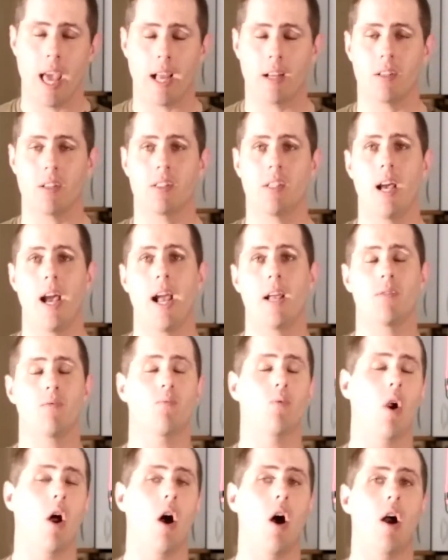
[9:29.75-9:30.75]
exercise
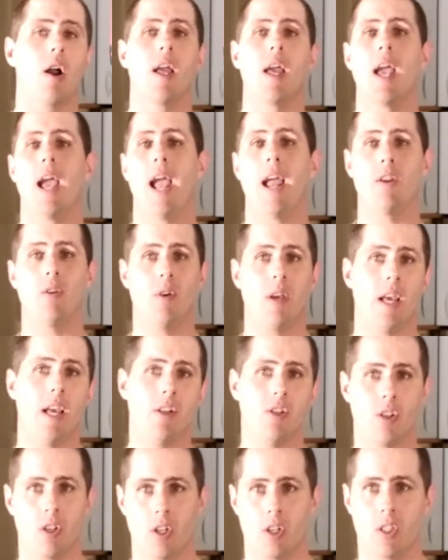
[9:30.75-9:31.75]
wrong and you
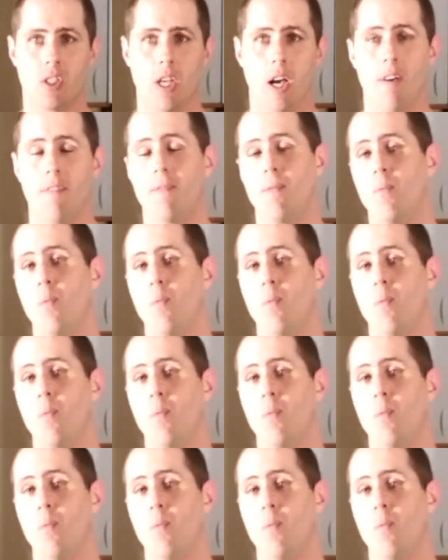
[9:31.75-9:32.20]
injured yourself,